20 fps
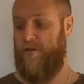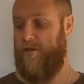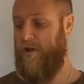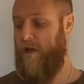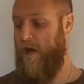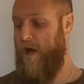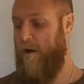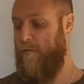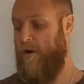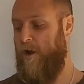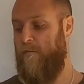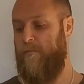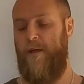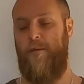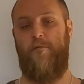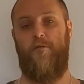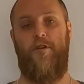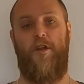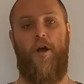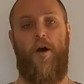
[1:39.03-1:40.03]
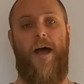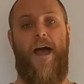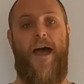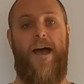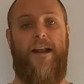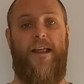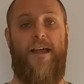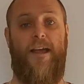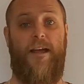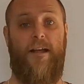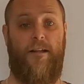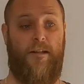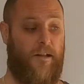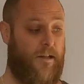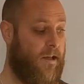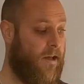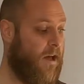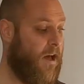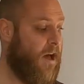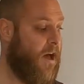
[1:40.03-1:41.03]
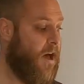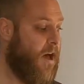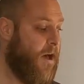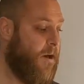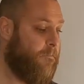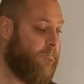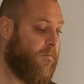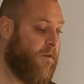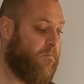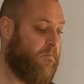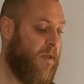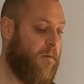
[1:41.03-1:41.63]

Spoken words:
A lot of people knew I had it, and